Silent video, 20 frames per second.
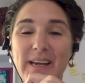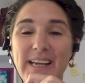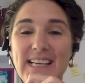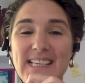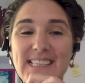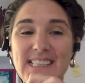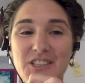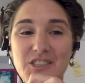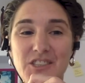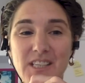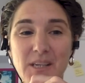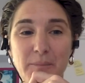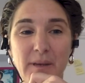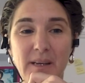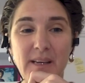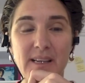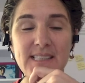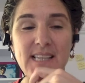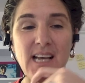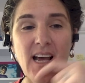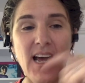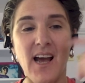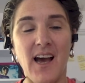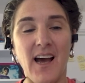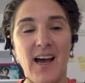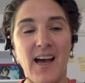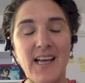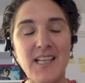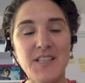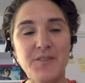No, it is interesting because
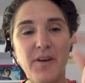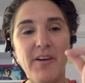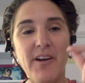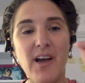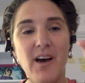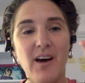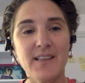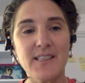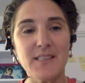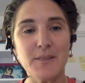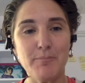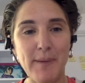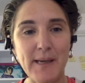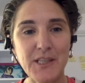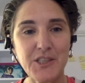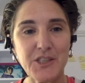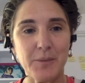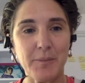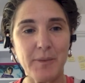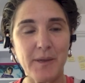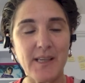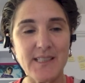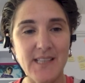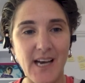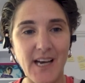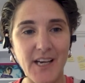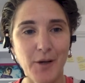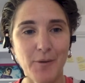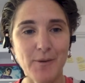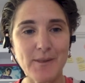it's very hard to measure
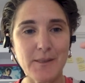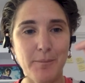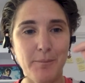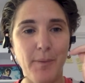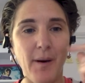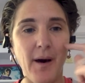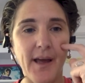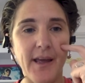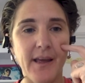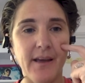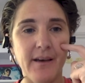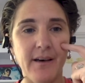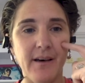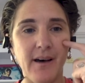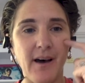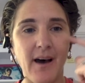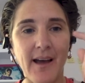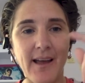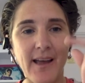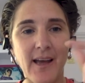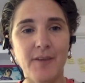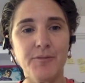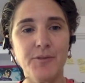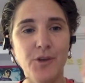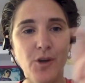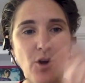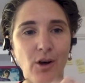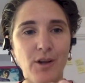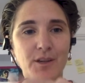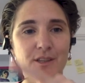because I know as a buyer, I
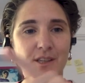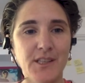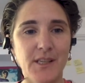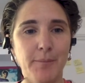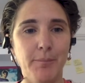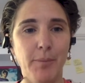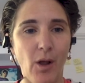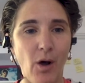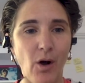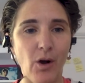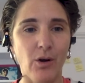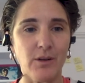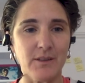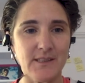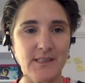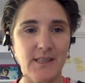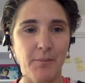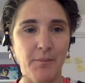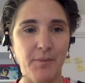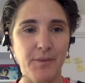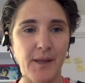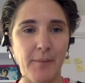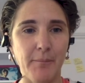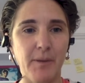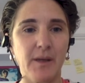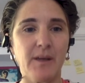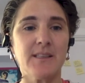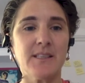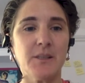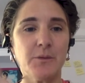have not done a blog on
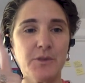something